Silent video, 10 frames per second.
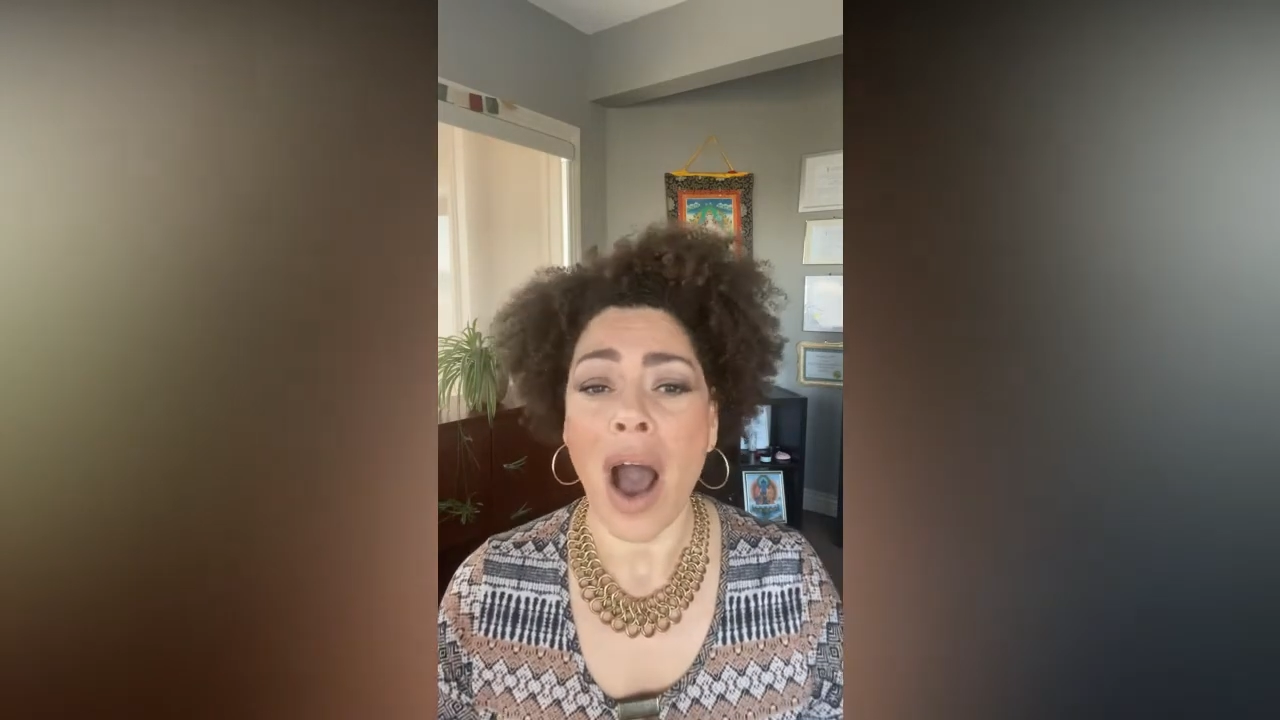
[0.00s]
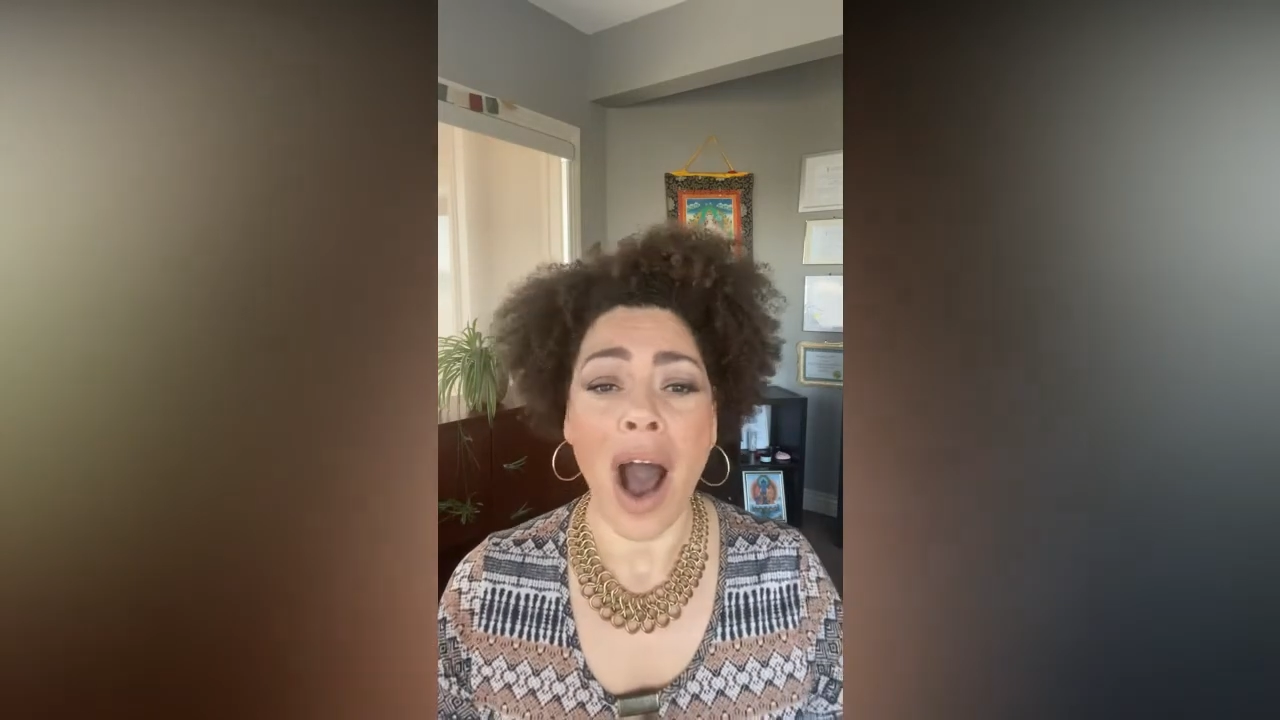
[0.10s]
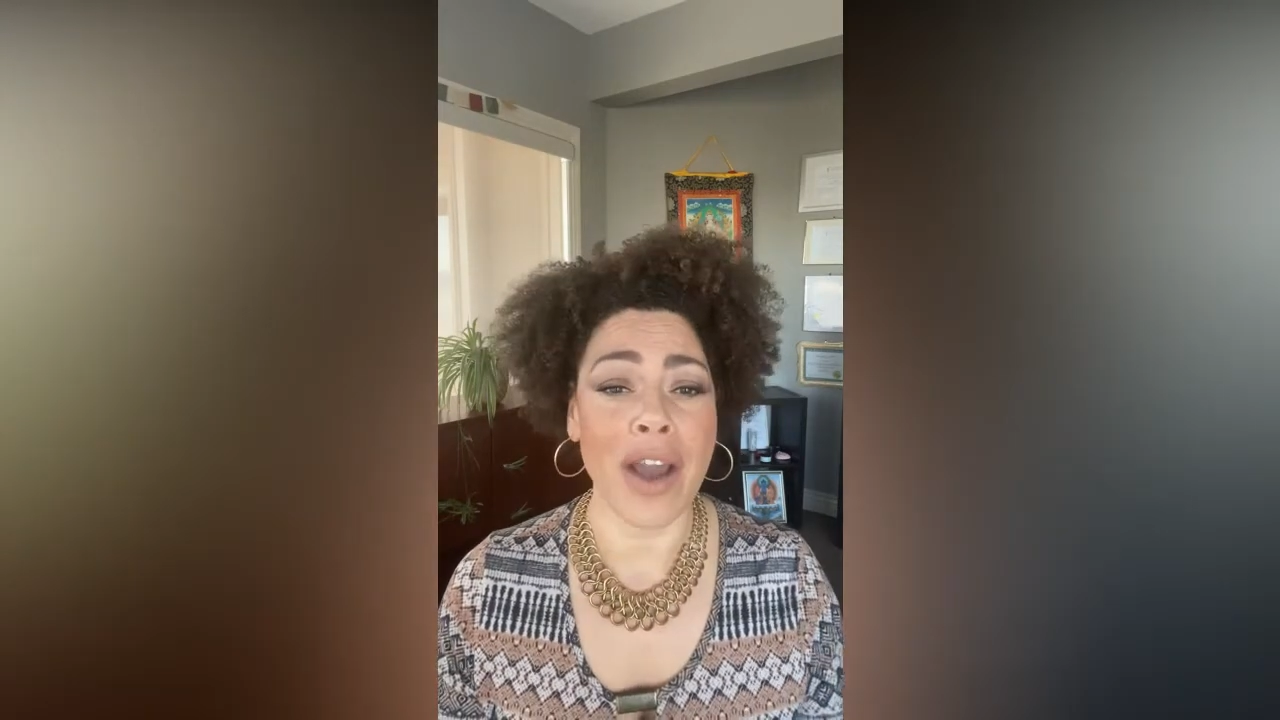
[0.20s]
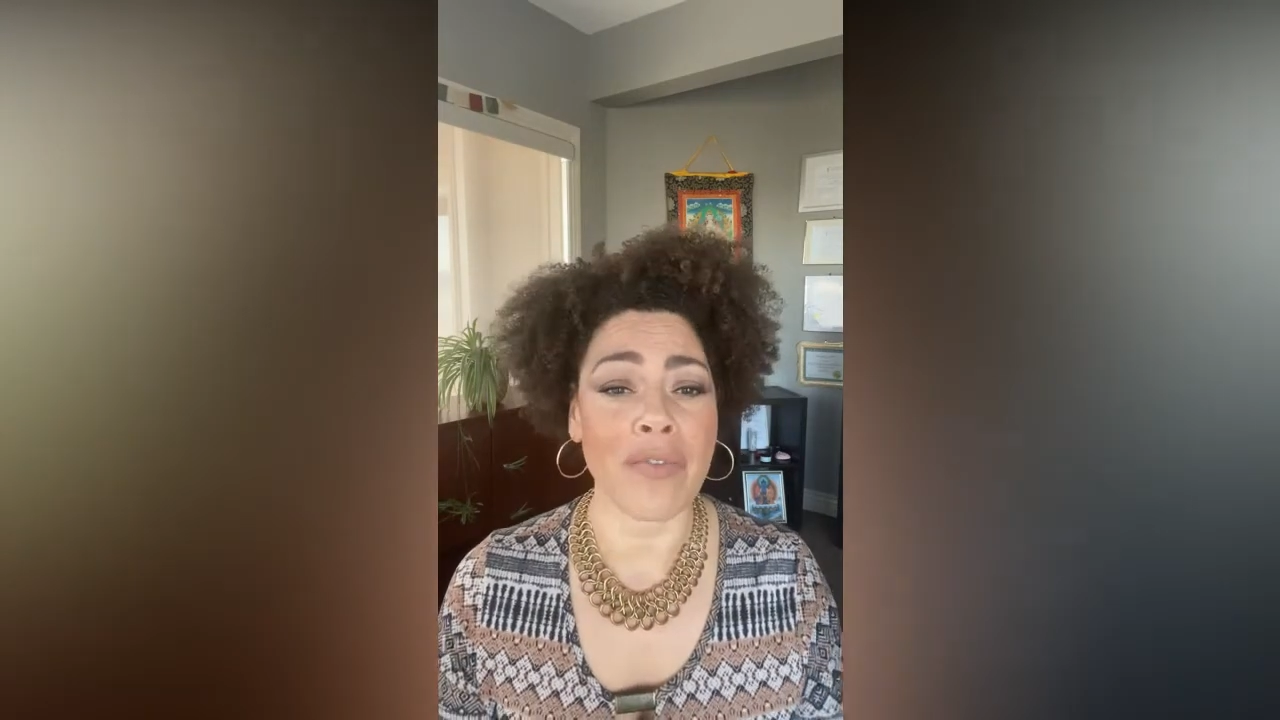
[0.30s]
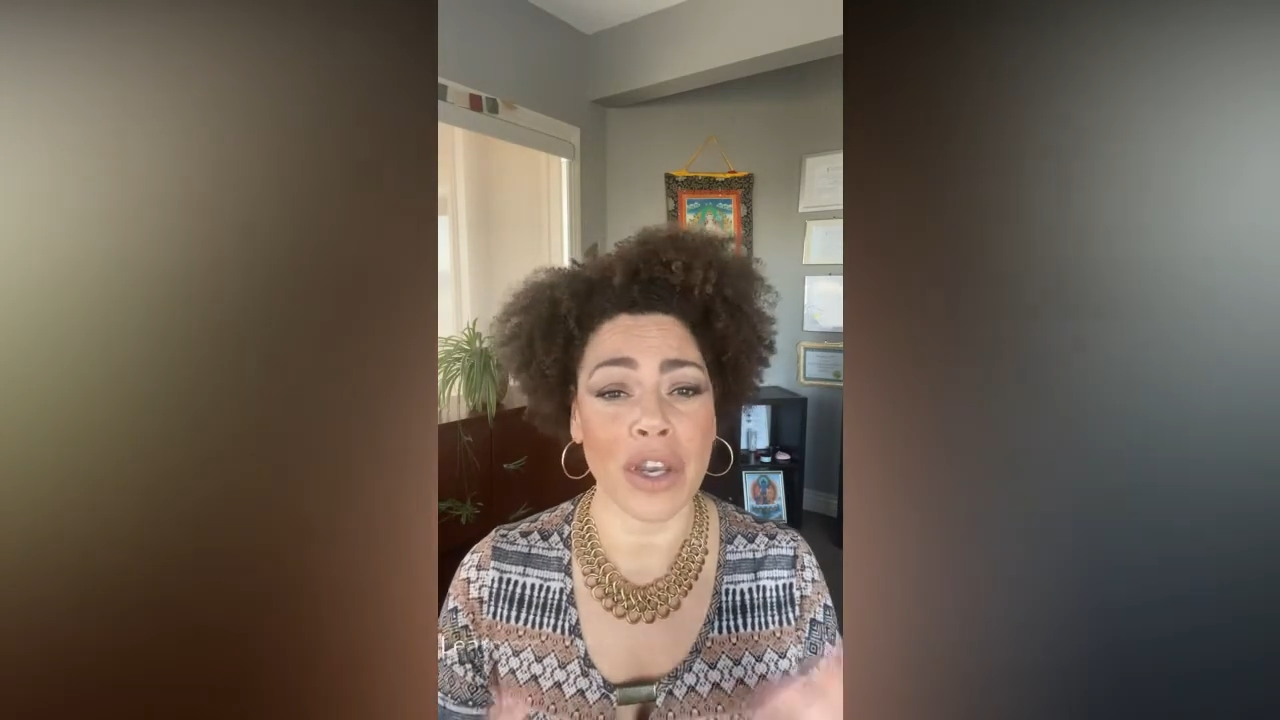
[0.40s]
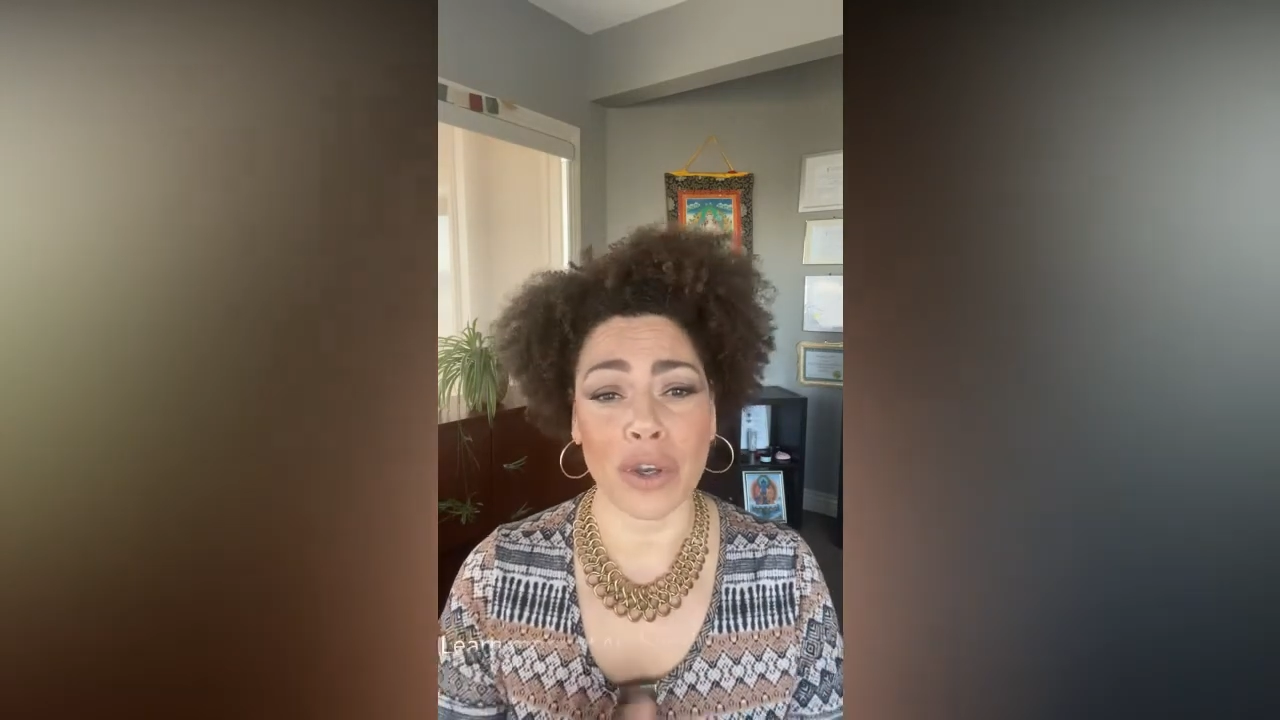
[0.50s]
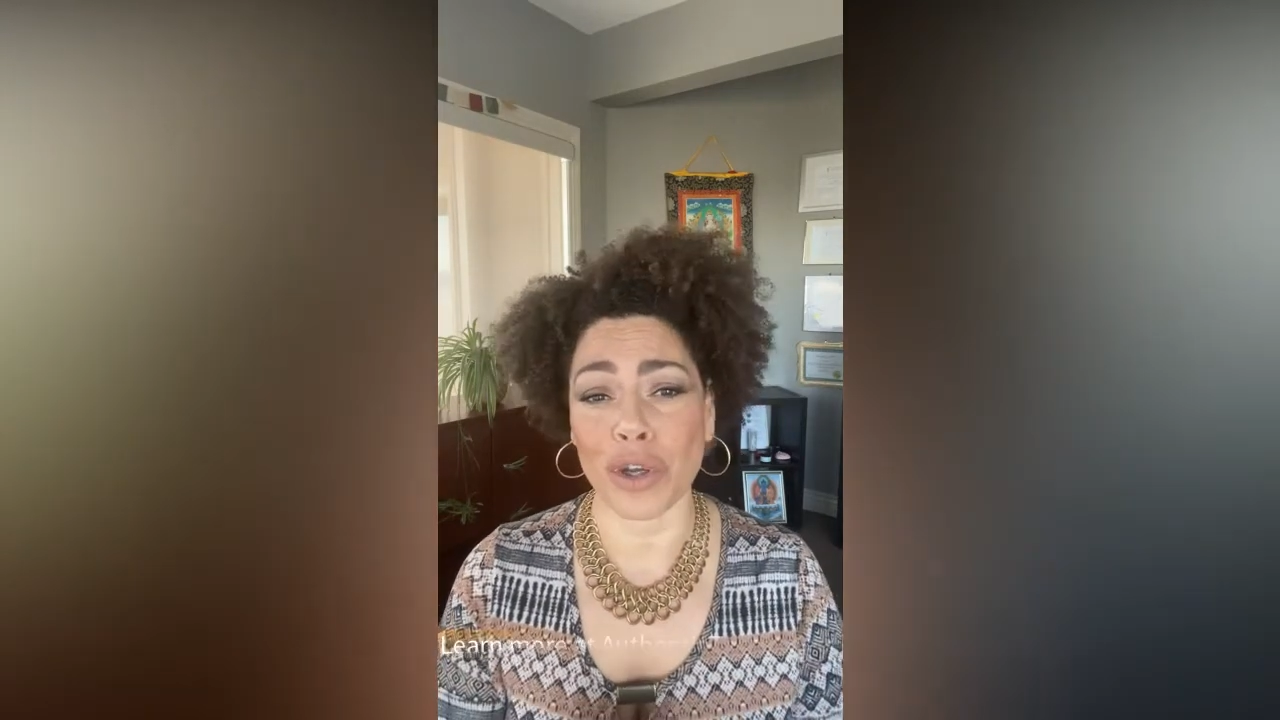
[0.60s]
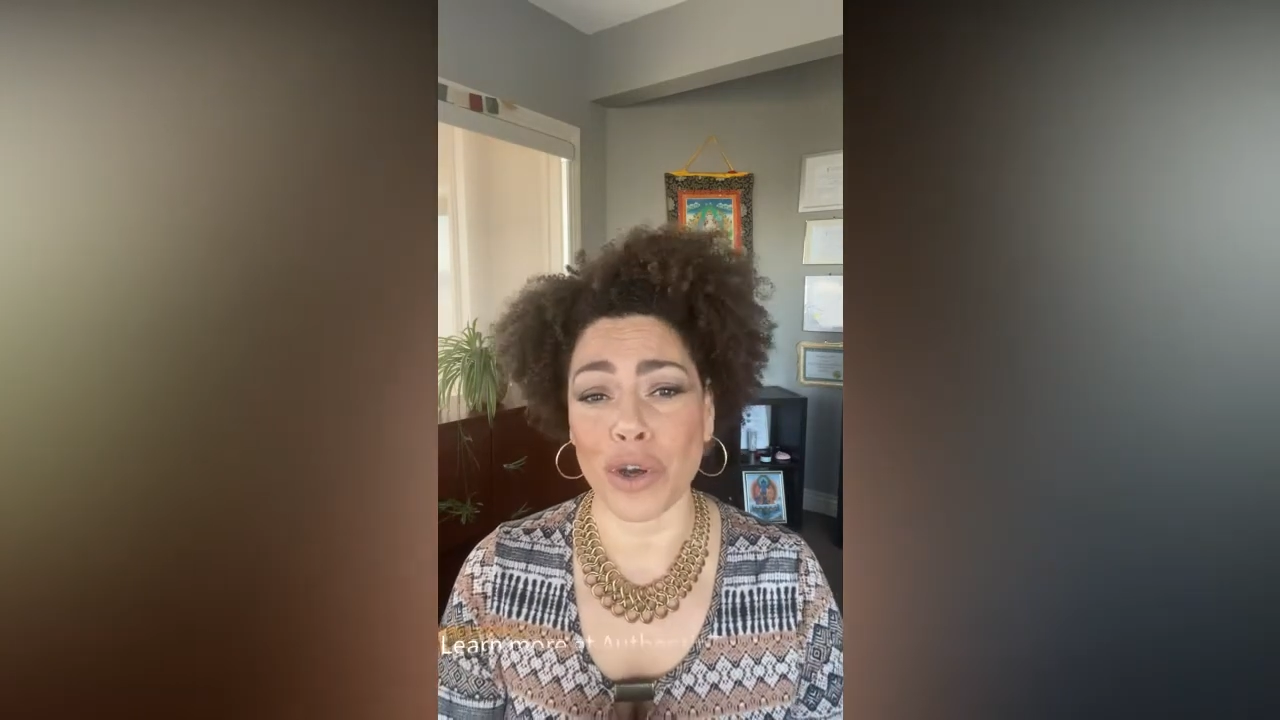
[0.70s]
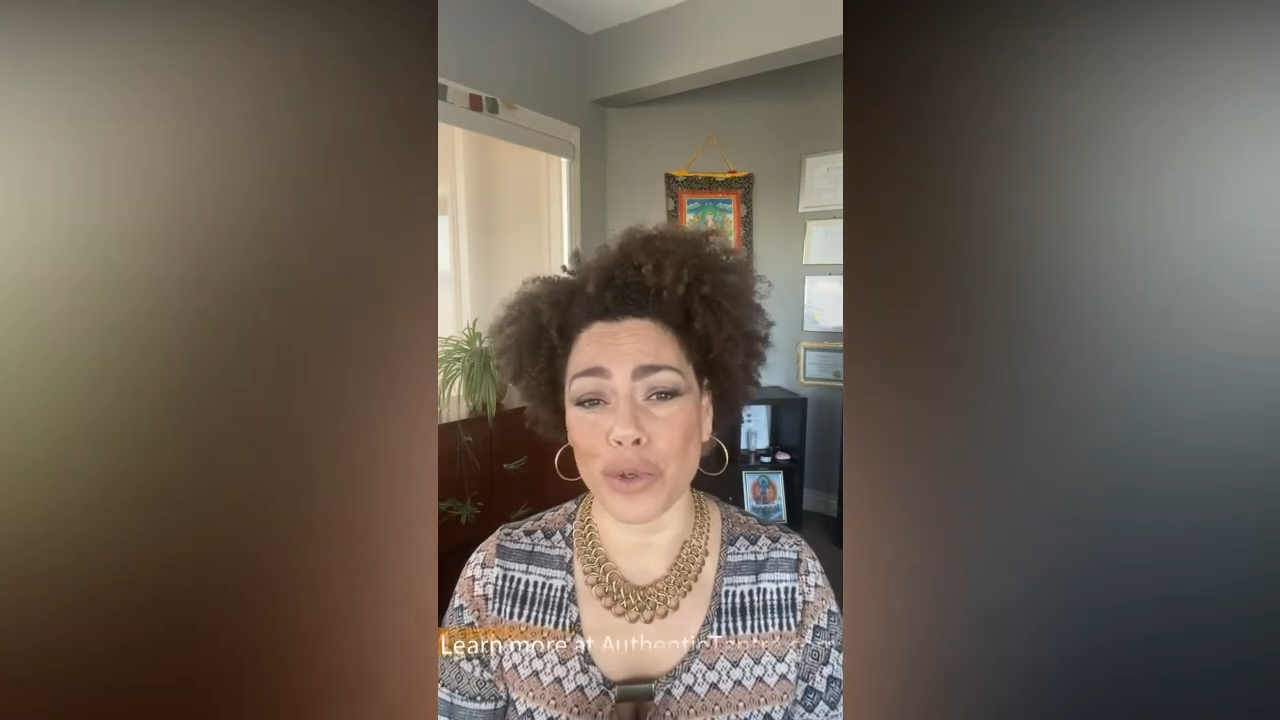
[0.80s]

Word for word: I invite you to go